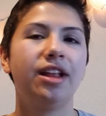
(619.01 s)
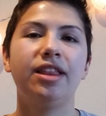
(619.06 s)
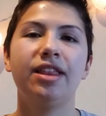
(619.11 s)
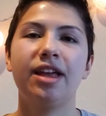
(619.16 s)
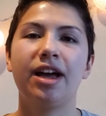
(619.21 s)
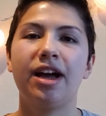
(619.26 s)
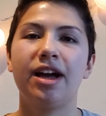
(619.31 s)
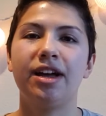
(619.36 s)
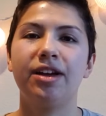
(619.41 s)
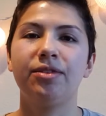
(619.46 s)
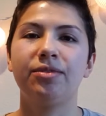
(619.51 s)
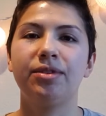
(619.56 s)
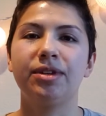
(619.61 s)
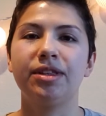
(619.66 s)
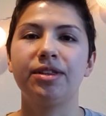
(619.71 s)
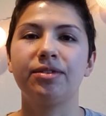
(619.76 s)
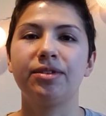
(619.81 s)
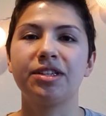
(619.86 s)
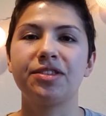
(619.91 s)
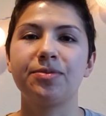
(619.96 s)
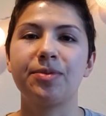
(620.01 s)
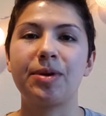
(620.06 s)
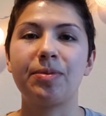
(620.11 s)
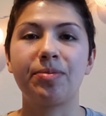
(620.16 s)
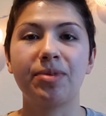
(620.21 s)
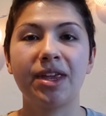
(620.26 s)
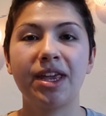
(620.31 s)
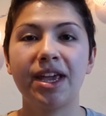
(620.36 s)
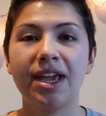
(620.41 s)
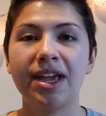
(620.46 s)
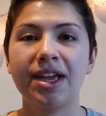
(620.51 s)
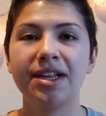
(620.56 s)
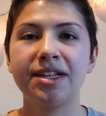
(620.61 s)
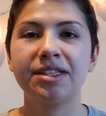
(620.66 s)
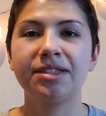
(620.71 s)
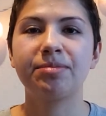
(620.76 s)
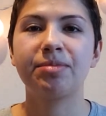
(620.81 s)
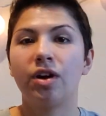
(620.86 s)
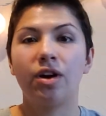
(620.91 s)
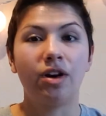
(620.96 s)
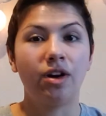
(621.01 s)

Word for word: that with the rest of my plants.